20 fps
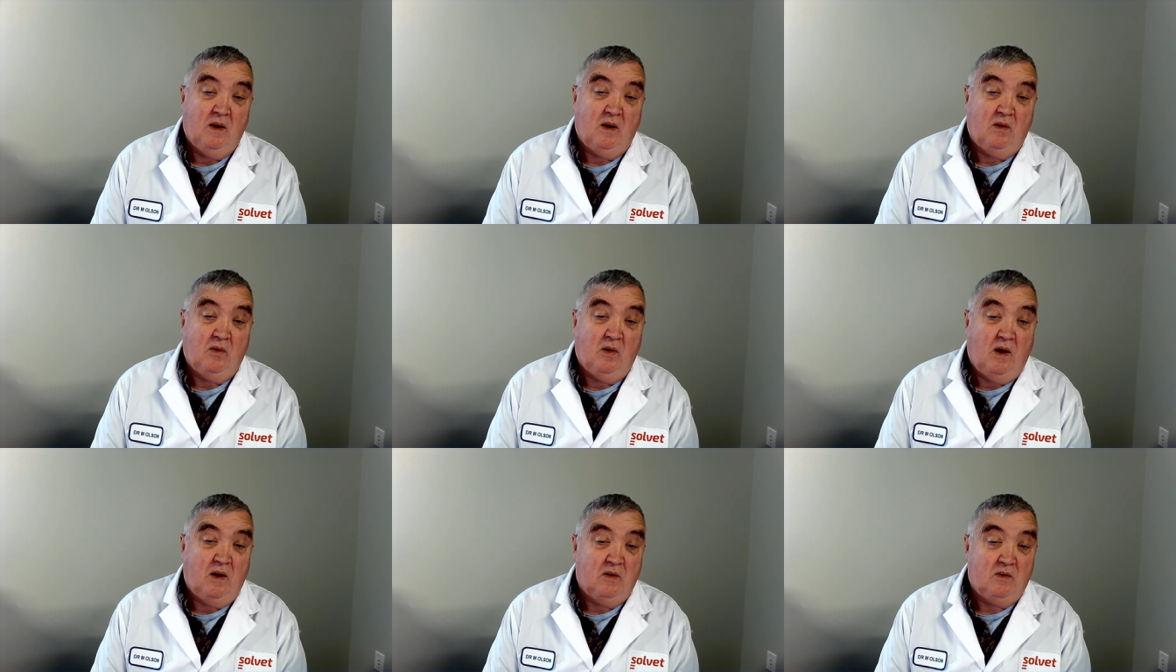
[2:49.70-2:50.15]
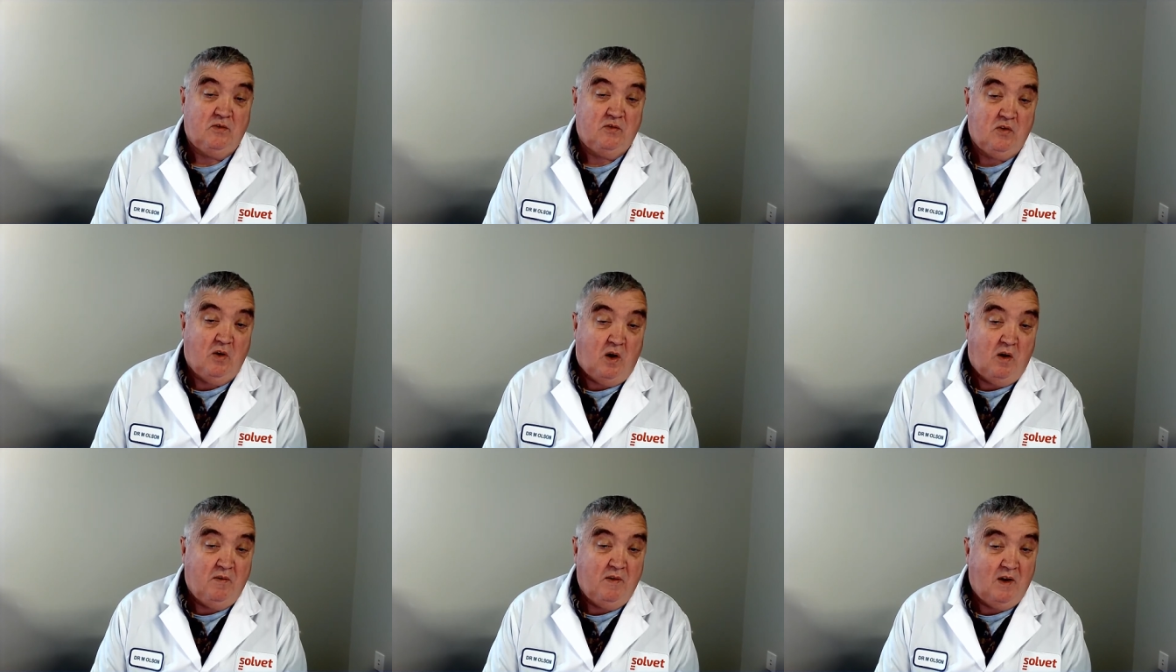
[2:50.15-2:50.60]
uh,
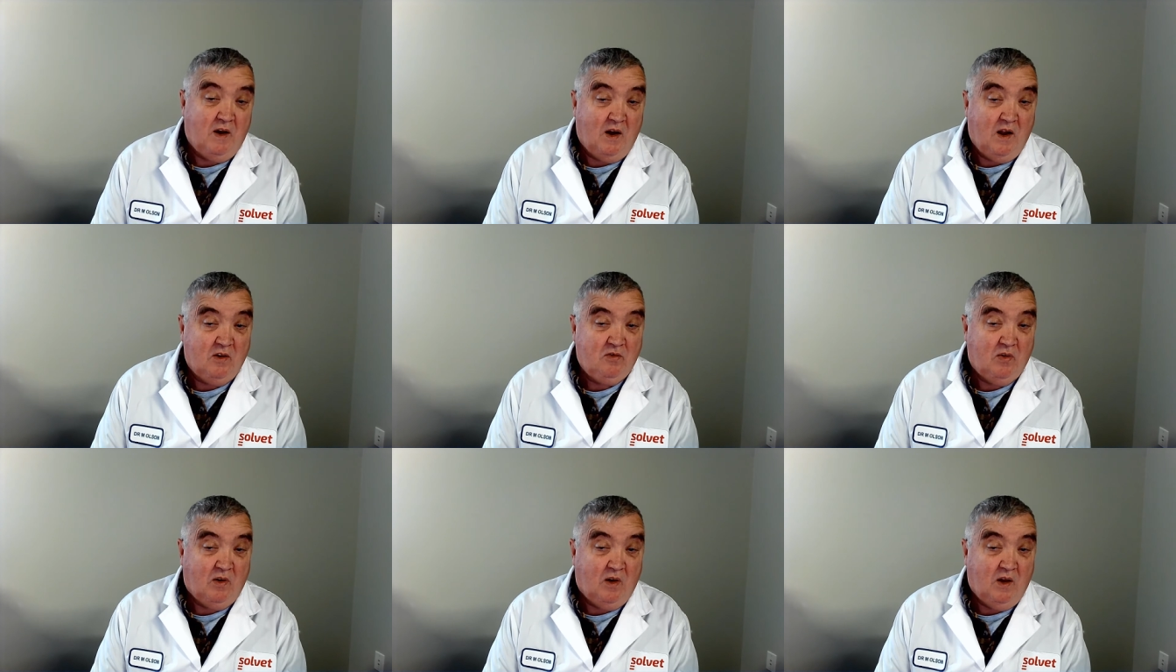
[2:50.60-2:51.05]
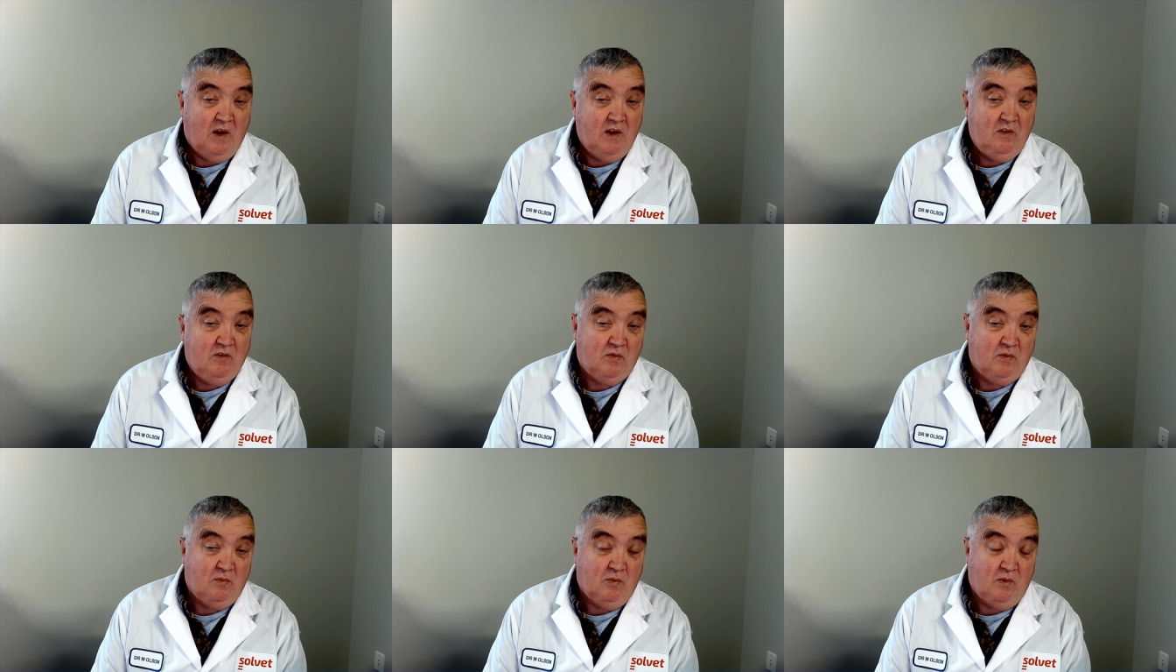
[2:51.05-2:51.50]
Solvet
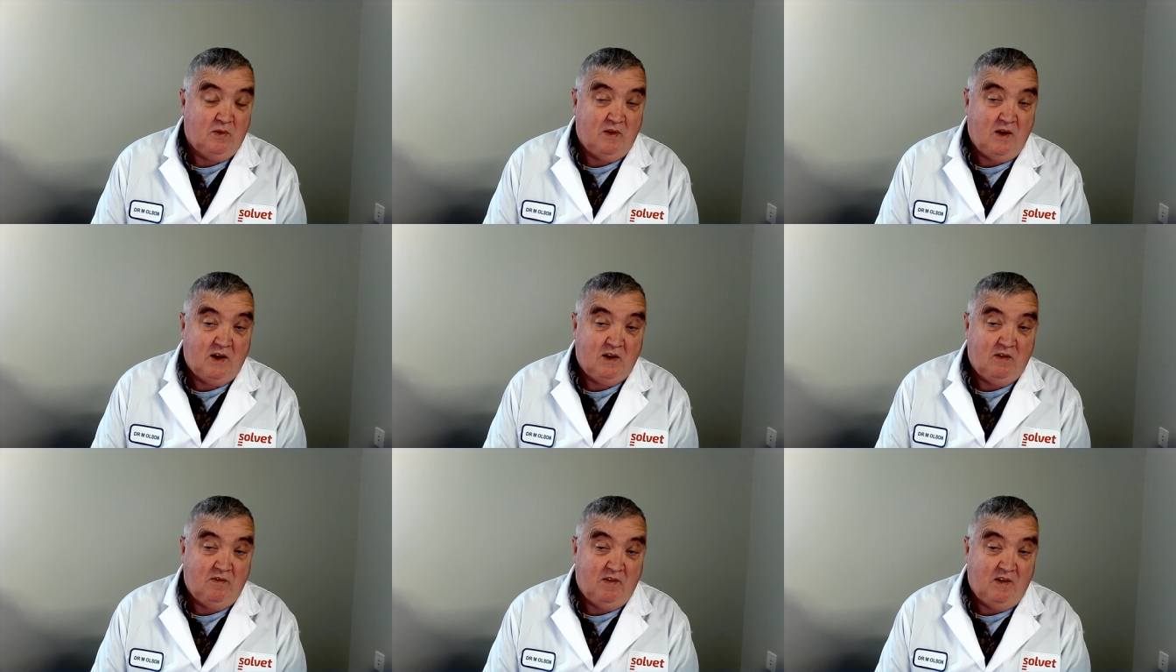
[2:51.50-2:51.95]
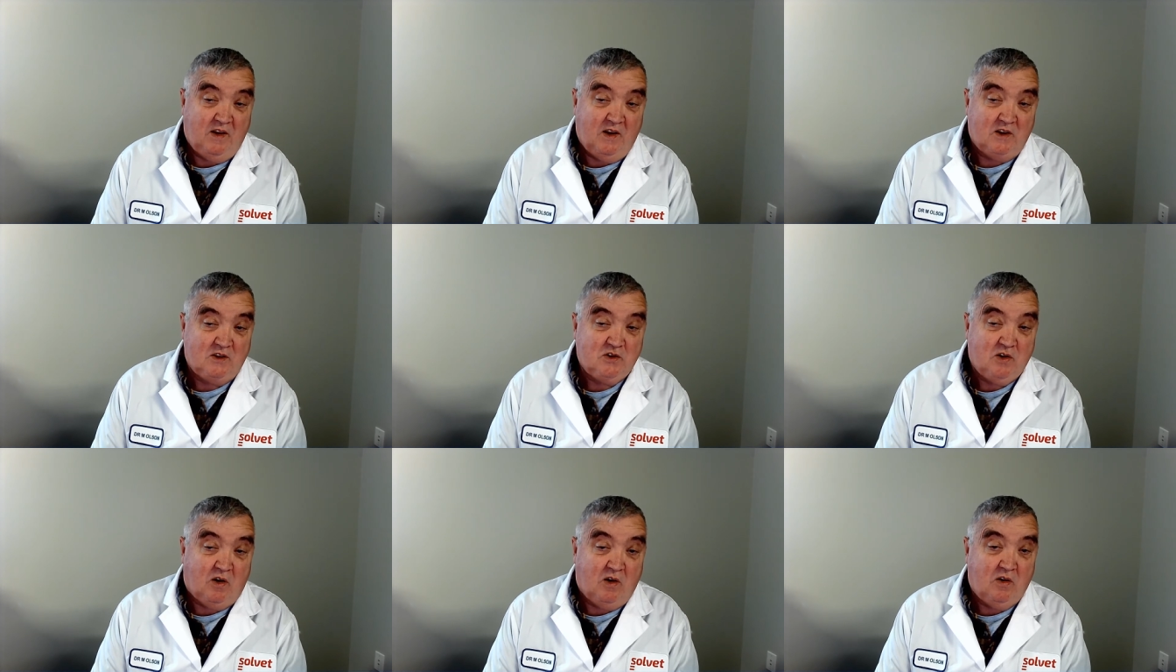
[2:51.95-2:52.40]
electrolytes with
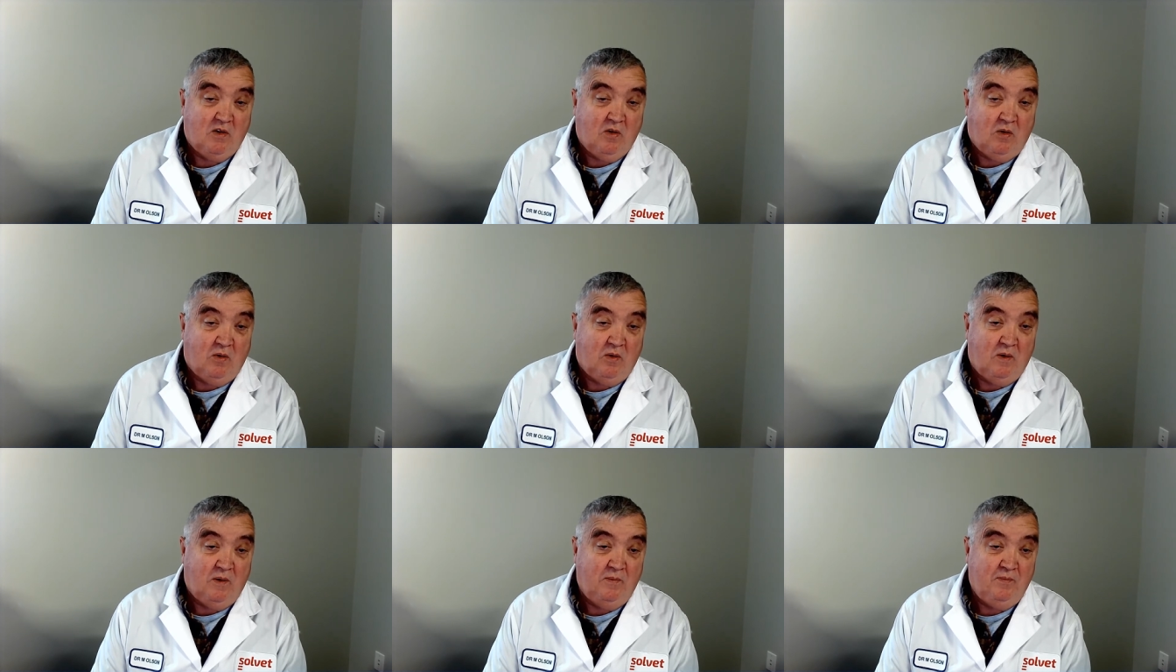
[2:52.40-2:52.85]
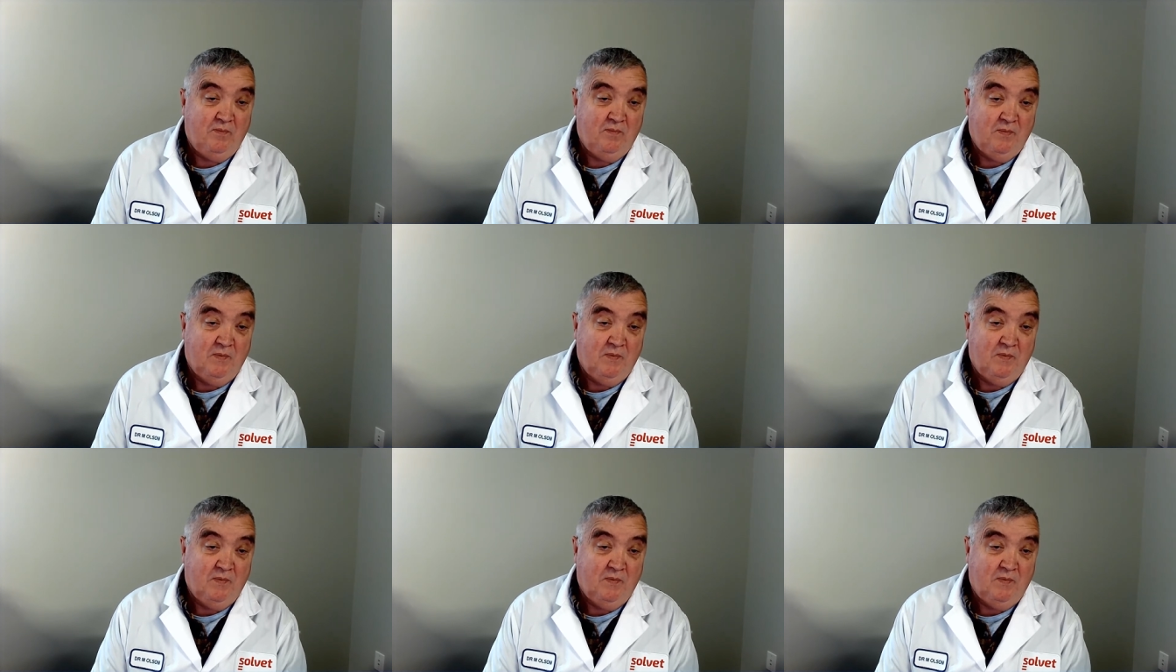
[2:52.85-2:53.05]
activated charcoal,